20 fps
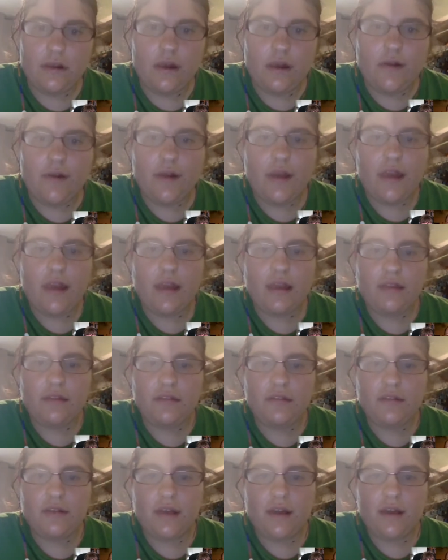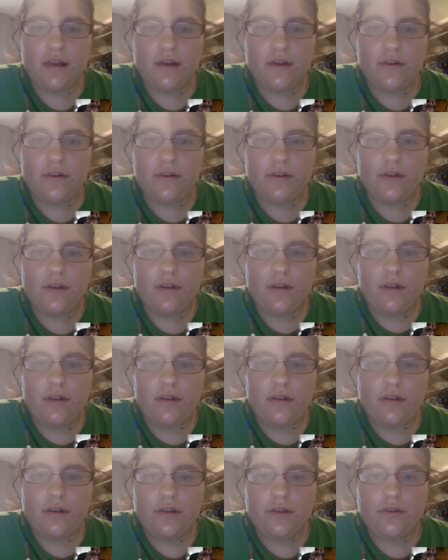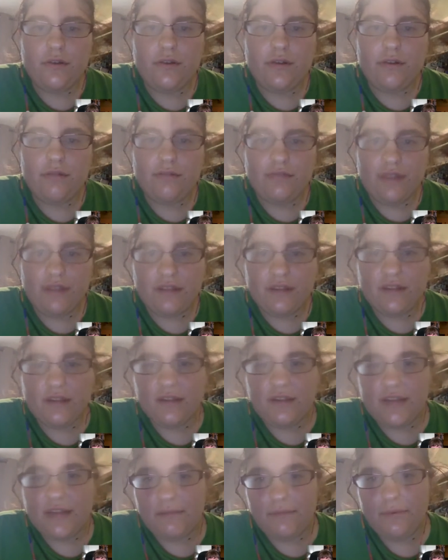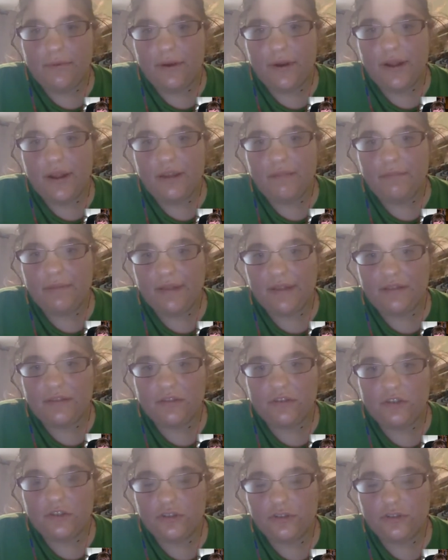Okay, so you inflicted a temporary unpleasant